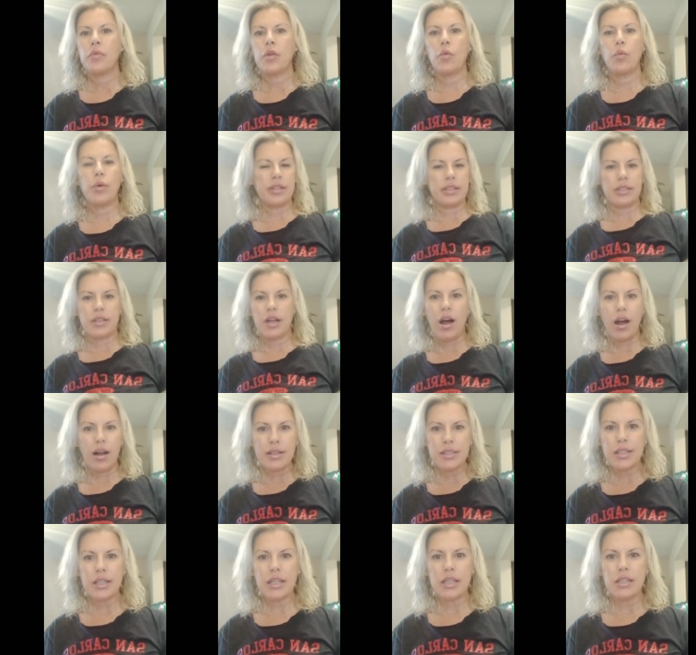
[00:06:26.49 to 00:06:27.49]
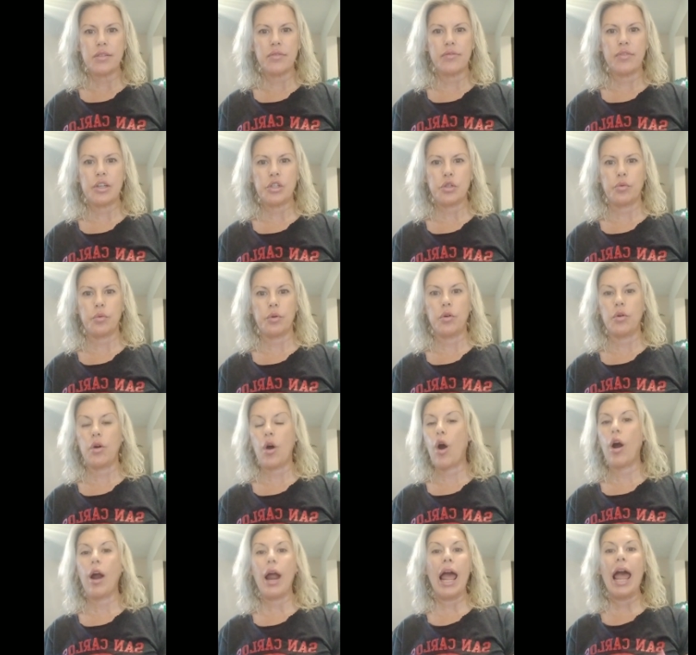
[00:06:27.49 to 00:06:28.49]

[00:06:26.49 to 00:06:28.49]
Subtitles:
with a toxic individual?